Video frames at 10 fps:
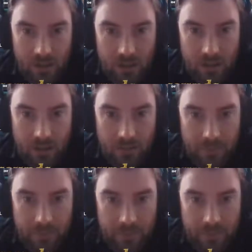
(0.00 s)
Yeah.
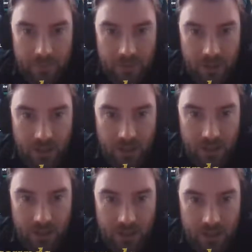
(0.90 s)

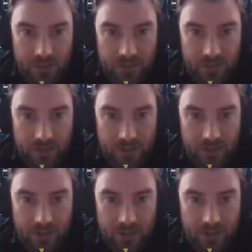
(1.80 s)
Yeah, this is good.